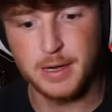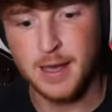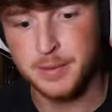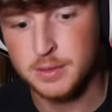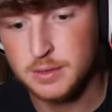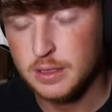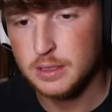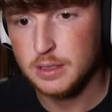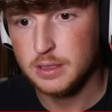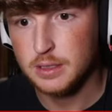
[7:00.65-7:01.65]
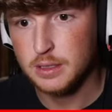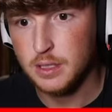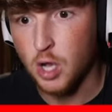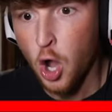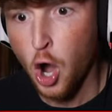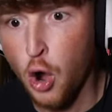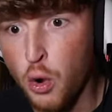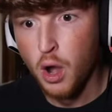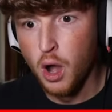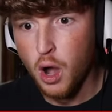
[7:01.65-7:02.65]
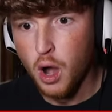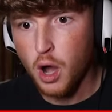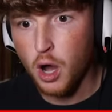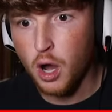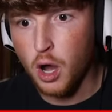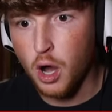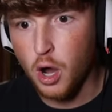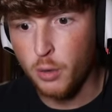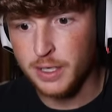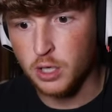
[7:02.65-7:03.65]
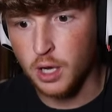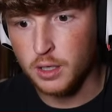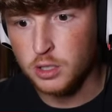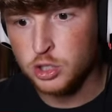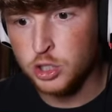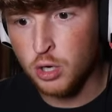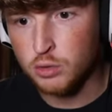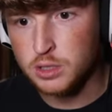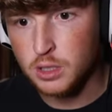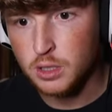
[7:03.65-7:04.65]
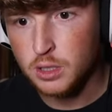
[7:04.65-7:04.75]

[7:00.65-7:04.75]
What happened? Oh! Oh my god. Shoot!